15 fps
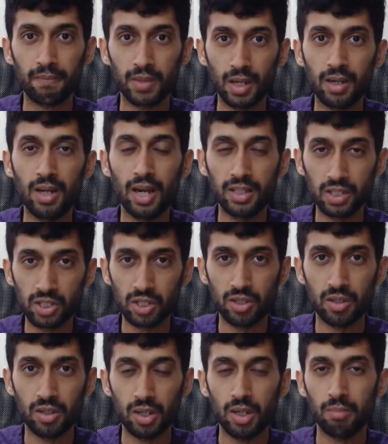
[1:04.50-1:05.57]
their
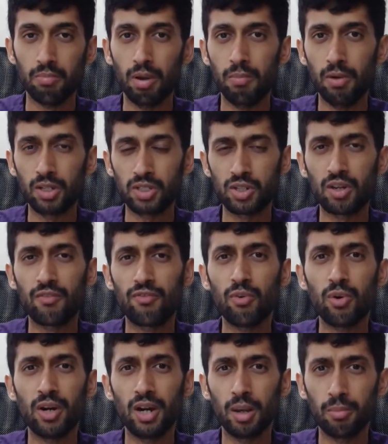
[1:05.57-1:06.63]
digestion, by mastering
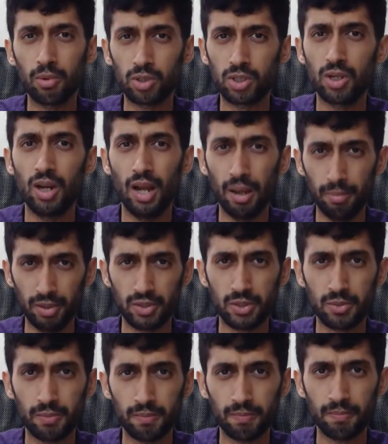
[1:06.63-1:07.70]
food and emotional
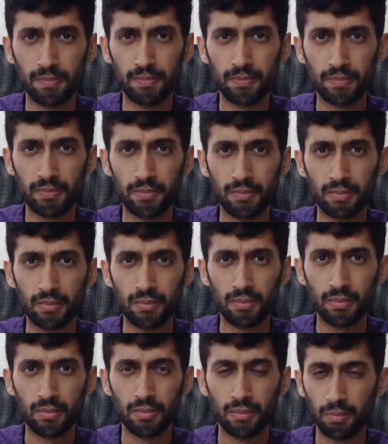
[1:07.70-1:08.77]
habits,
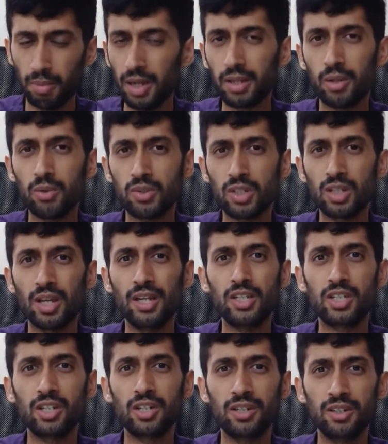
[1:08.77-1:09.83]
by using the
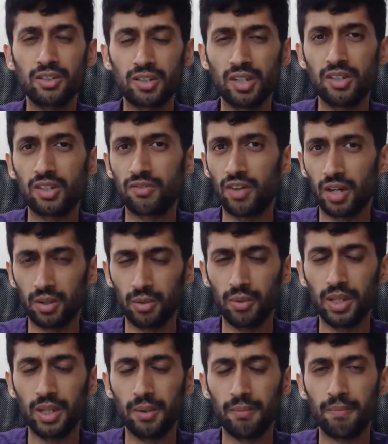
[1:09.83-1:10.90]
ancient Indian science of
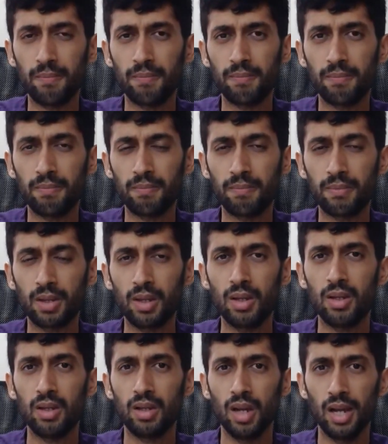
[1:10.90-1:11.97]
Ayurveda.
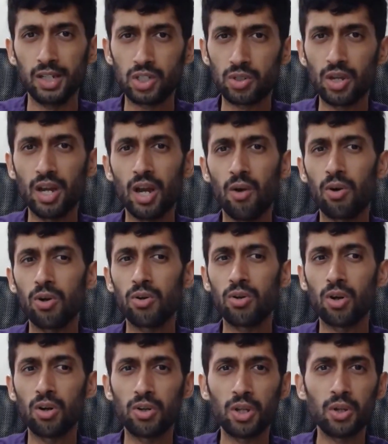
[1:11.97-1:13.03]
And today I want to
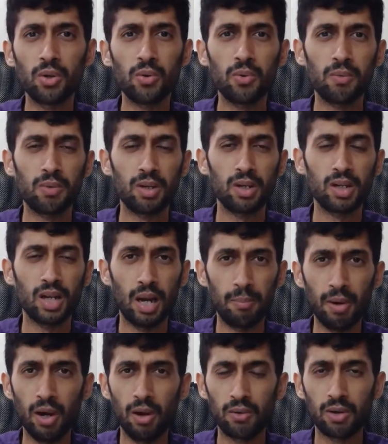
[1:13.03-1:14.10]
talk to you
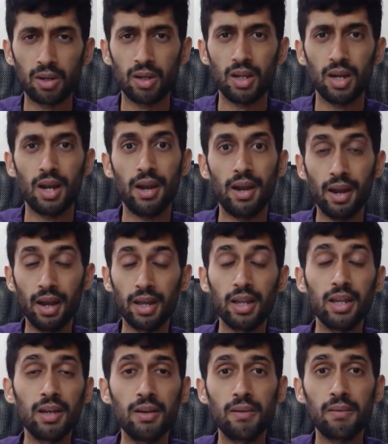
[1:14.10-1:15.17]
about
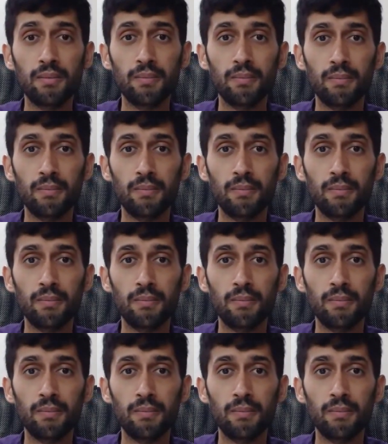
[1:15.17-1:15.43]
9